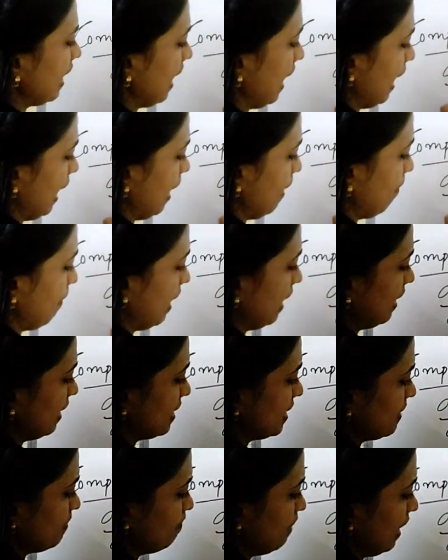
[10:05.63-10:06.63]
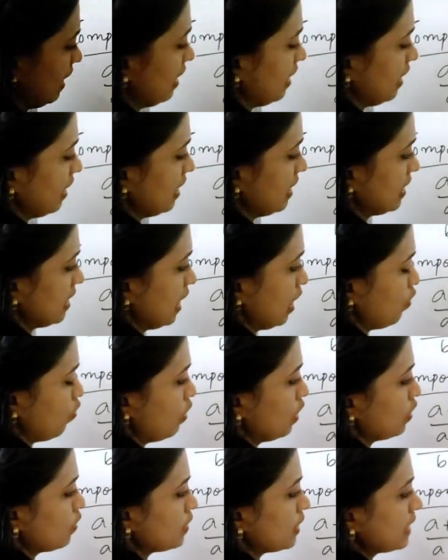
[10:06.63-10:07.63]
A minus B is
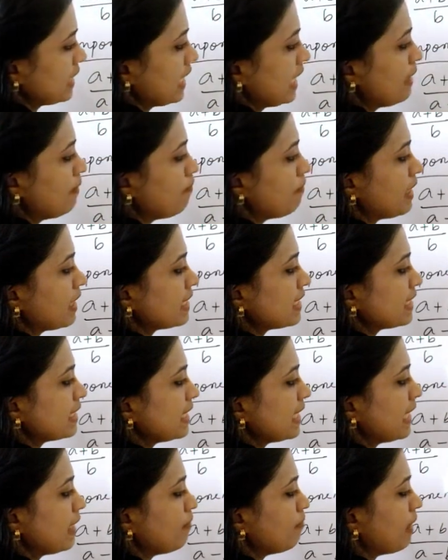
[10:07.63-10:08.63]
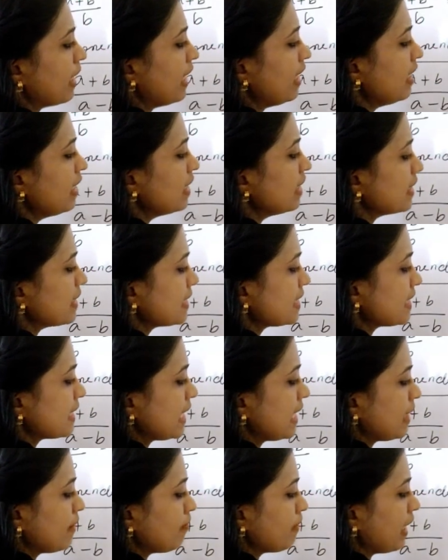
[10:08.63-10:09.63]
equal to C plus D by
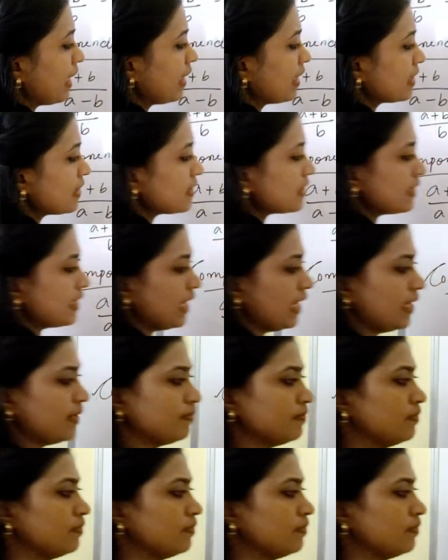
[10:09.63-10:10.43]
C minus D.